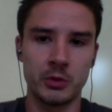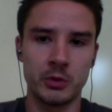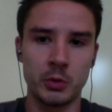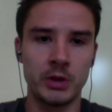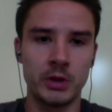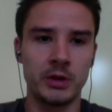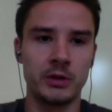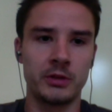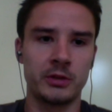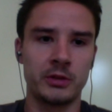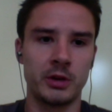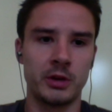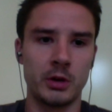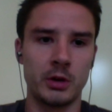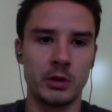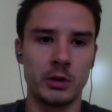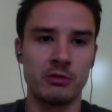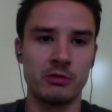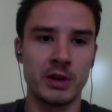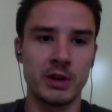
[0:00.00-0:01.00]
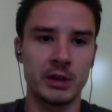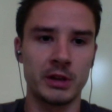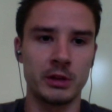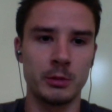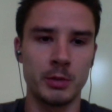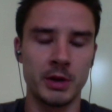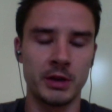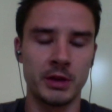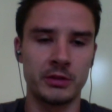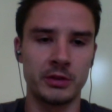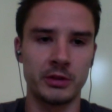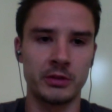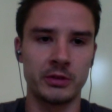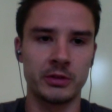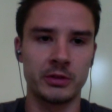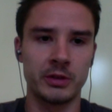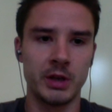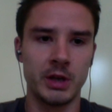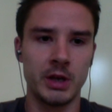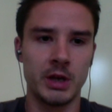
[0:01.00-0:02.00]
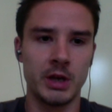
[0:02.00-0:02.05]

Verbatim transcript: tweets, you know, on a regular basis.